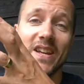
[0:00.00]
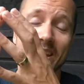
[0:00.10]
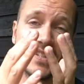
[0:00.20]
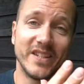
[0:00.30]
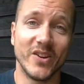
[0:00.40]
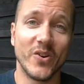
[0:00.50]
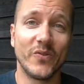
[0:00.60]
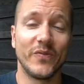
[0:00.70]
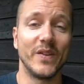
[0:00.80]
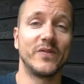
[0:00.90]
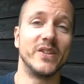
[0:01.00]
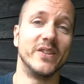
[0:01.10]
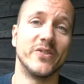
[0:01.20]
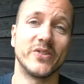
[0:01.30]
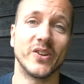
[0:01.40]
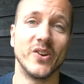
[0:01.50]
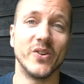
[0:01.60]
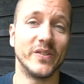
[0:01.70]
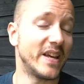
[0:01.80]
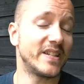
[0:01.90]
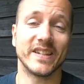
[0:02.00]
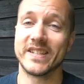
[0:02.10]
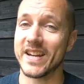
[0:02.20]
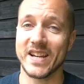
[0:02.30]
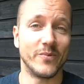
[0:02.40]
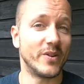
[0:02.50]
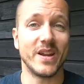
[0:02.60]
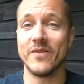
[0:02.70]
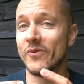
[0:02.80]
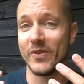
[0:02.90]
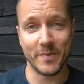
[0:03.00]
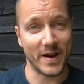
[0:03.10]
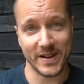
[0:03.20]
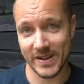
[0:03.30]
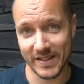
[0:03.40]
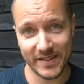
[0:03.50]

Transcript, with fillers: SEO 15 years ago, and that's exactly what everybody did.